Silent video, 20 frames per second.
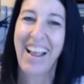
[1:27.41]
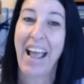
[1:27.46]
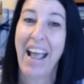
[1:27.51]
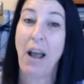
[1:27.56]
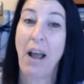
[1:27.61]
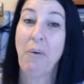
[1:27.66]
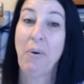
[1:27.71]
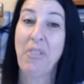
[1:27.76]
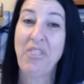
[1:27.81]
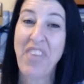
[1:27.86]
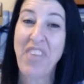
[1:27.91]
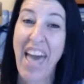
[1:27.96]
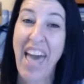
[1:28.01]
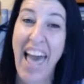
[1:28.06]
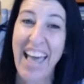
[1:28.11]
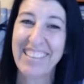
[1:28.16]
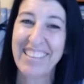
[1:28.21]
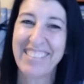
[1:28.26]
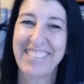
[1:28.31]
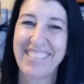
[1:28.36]
And with
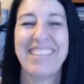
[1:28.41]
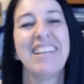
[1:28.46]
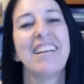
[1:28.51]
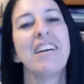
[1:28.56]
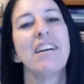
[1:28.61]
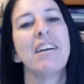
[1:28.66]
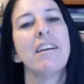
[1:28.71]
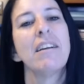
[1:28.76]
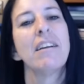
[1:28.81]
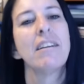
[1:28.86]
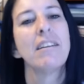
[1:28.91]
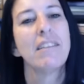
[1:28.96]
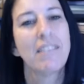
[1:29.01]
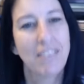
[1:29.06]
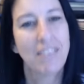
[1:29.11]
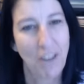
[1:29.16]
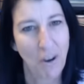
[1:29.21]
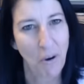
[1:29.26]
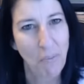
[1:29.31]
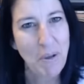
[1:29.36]
that,
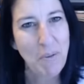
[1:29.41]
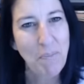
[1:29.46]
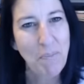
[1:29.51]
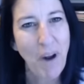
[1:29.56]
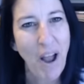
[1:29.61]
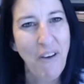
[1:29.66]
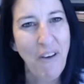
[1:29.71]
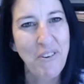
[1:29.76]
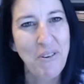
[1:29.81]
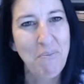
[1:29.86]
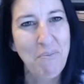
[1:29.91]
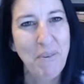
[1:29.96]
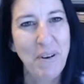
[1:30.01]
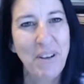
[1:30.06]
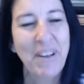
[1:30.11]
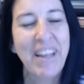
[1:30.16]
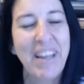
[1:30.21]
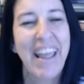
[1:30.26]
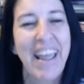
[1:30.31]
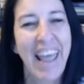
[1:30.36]
go be
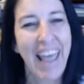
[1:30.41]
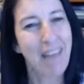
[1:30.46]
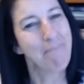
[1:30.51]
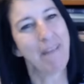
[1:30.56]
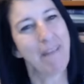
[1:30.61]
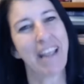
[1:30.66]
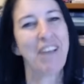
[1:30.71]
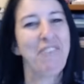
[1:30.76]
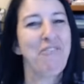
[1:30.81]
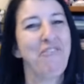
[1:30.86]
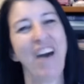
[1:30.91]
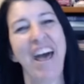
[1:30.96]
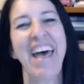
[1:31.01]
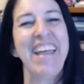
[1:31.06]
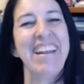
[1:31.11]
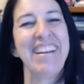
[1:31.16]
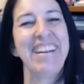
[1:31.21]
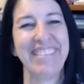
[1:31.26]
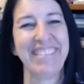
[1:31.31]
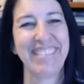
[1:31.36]
profitable and make it
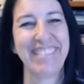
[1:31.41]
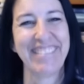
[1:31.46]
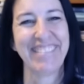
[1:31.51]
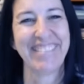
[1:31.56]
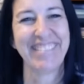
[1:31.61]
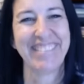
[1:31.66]
fun.